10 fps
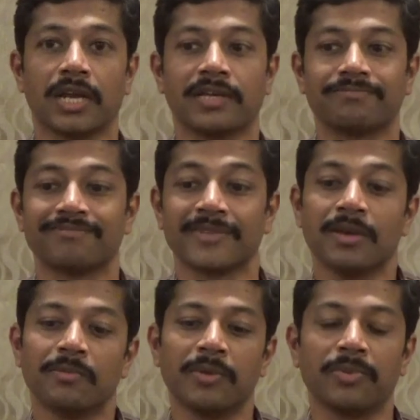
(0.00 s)
like,
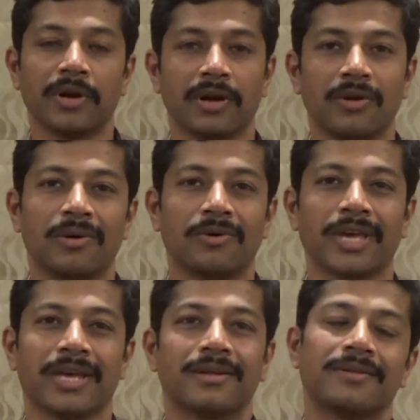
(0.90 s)
people,
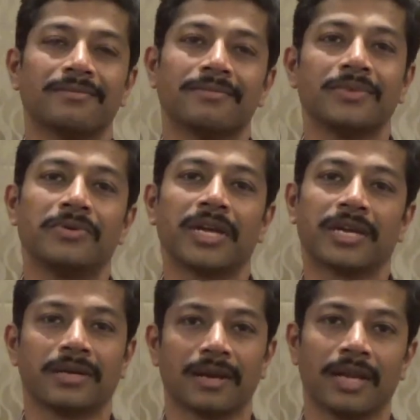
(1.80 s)
okay, you take
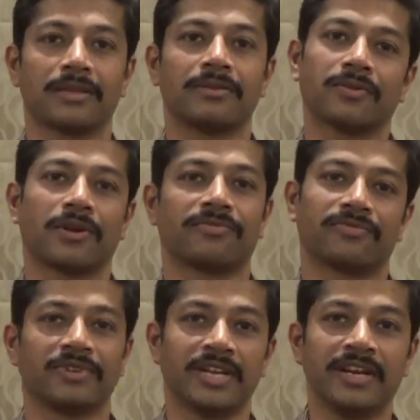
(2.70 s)
it, like, sort
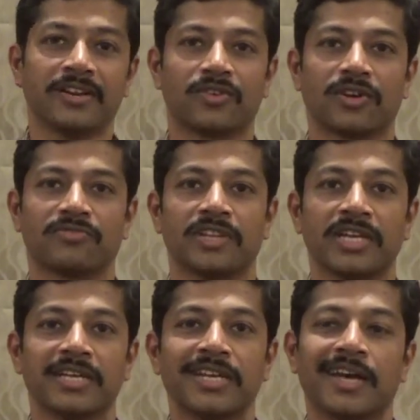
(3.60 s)
of leader sort of
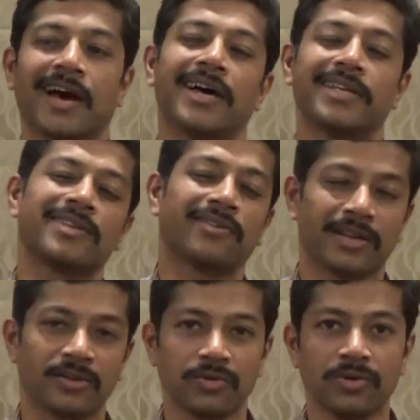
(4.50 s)
thing.
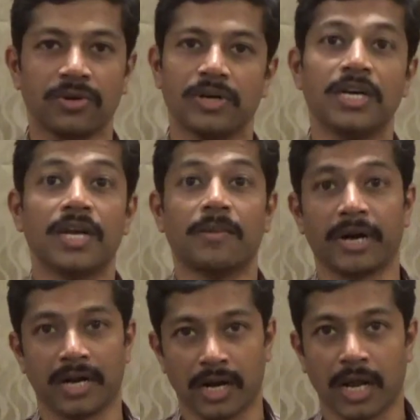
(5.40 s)
You go.
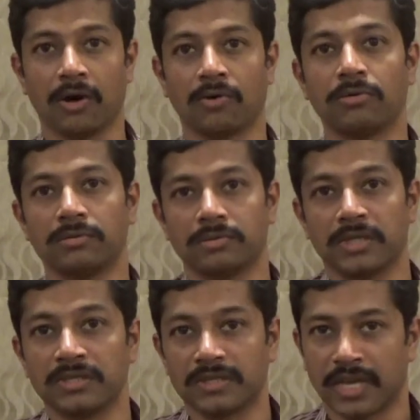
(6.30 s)
But now,
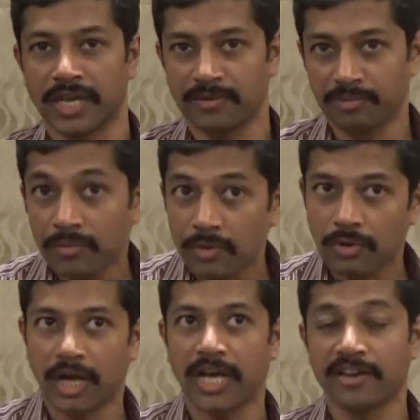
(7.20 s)
since I
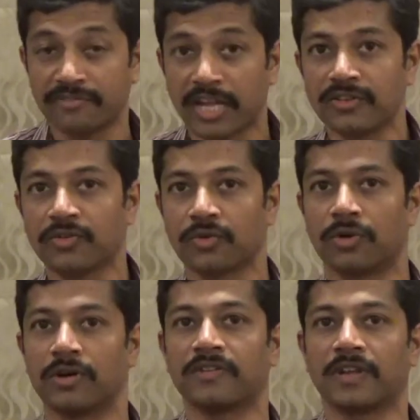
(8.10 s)
have done this
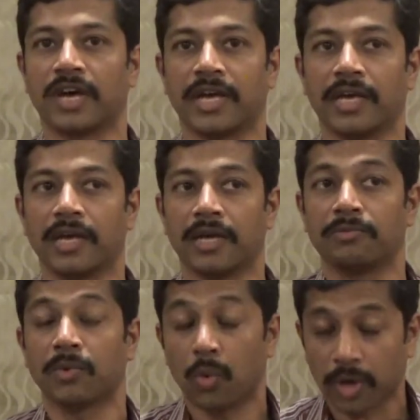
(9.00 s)
course, I
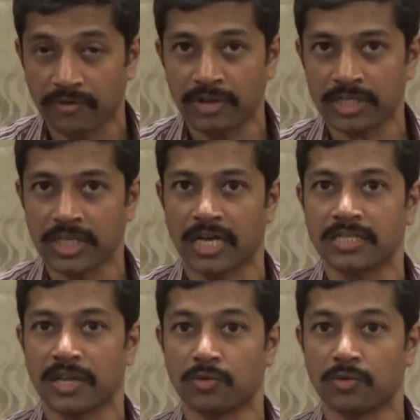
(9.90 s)
have given a chance, I